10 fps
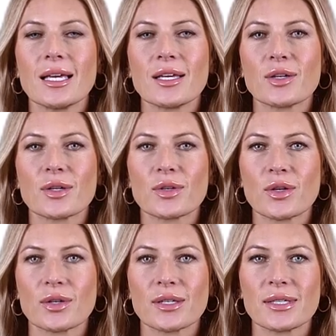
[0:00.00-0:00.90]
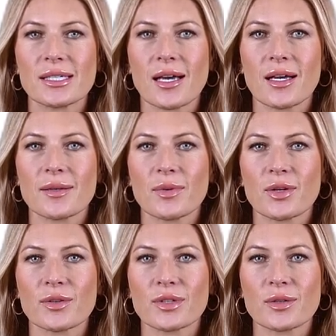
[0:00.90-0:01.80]
if you had recorded the time
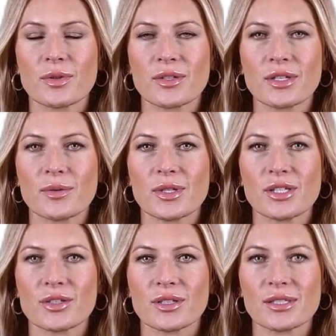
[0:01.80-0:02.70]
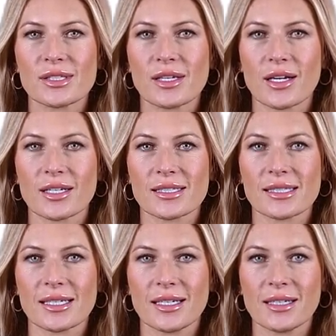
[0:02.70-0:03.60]
point where the review material
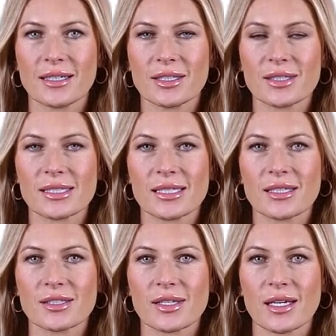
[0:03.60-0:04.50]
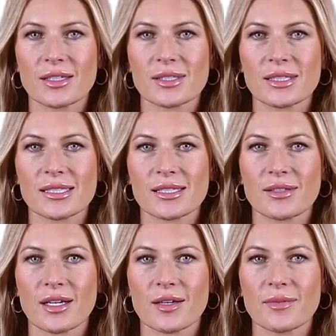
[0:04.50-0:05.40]
starts, you'll see those values
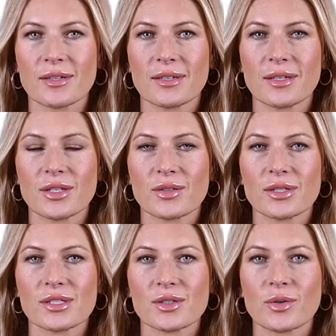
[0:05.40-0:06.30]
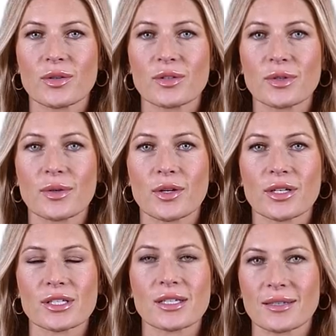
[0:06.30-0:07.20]
listed there. You can scroll the
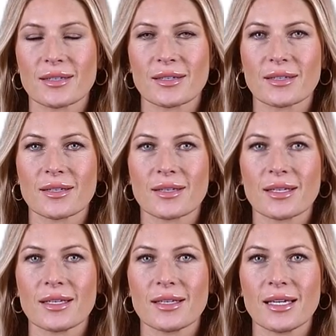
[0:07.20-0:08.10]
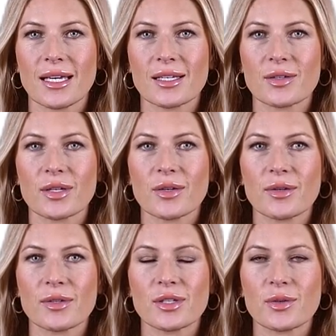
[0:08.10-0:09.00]
report and quickly
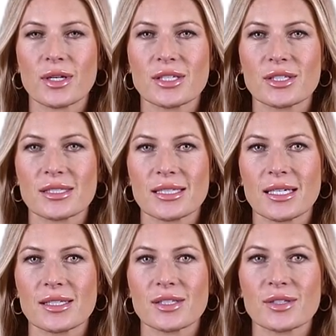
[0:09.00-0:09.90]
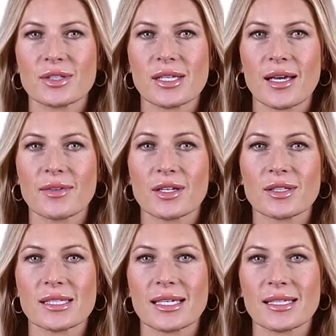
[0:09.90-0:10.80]
review questions and answers for
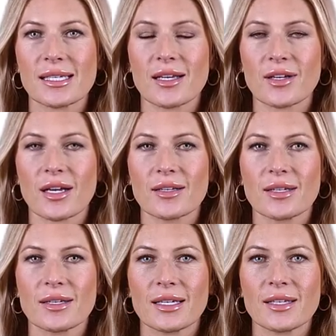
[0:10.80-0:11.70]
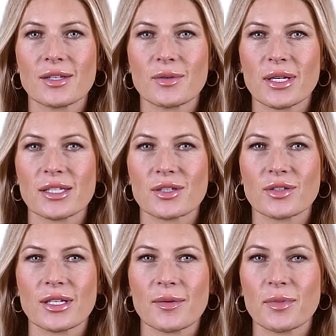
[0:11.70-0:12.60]
typos, etc. If you would like to
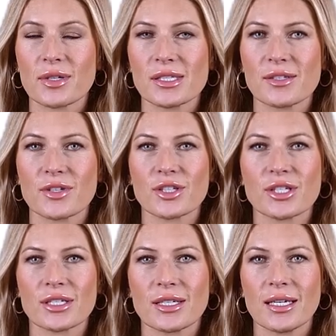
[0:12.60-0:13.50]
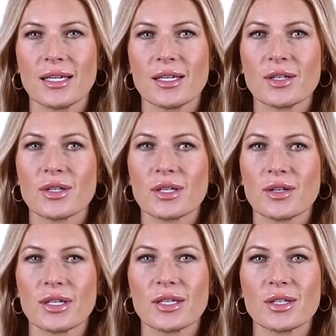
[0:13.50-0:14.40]
create a printed version, you could
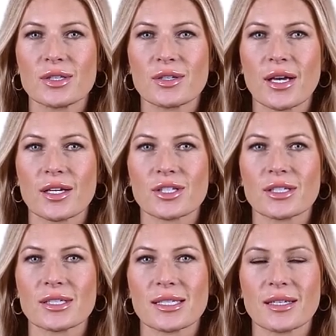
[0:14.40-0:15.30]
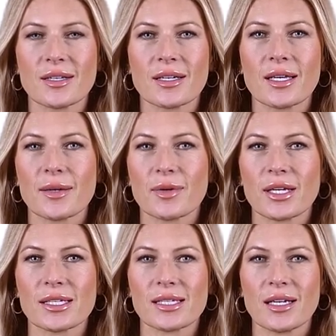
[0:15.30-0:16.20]
go to User Actions, click
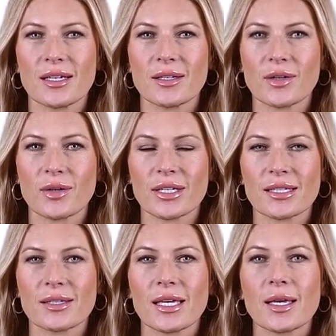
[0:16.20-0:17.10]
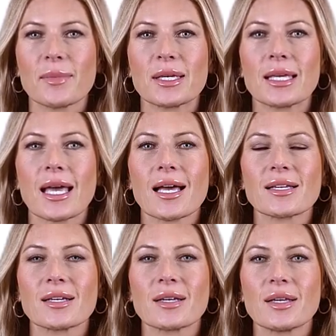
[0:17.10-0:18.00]
Print, or you can make a
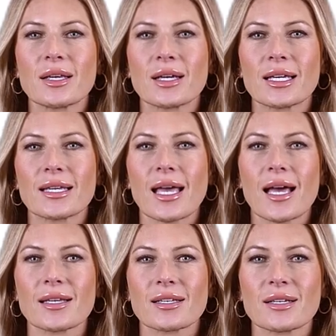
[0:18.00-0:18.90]
PDF. Click that.